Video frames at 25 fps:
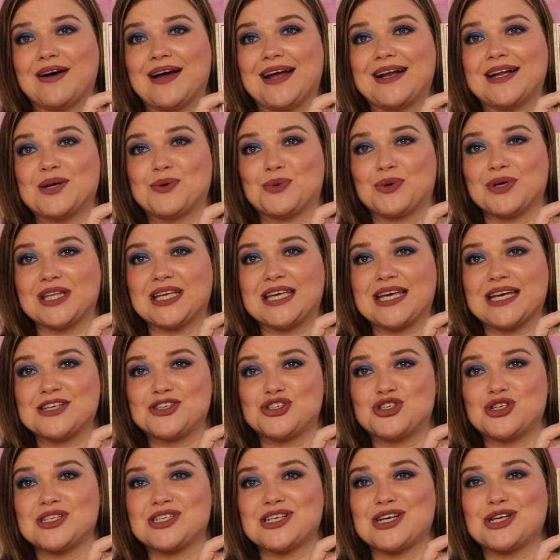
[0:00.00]
and it really is
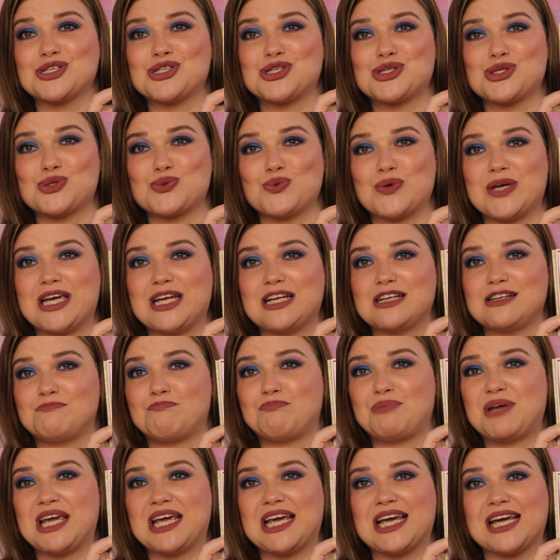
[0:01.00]
just a sweet
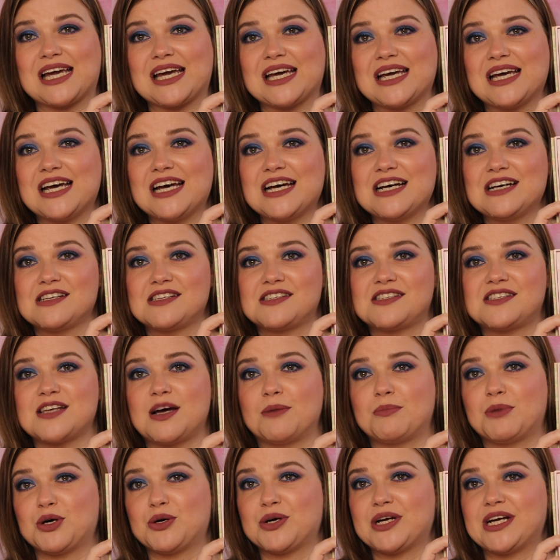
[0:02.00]
pink
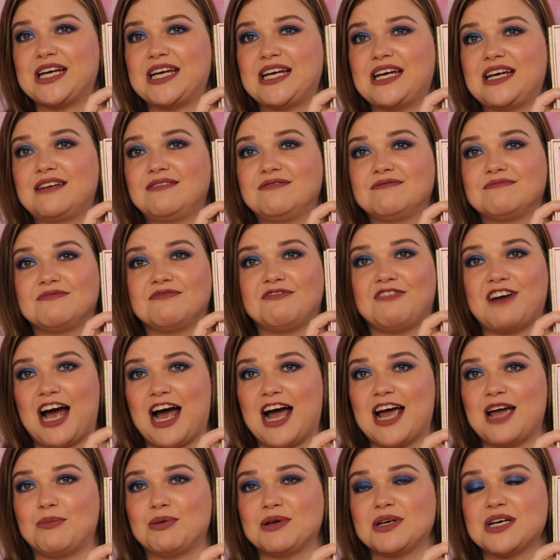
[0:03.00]
summery
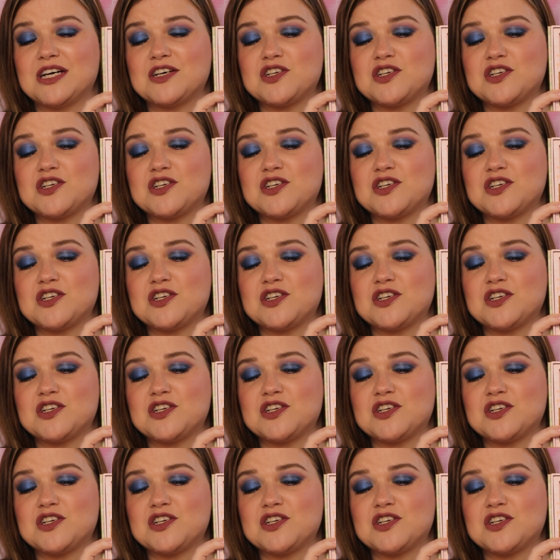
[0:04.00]
vibe.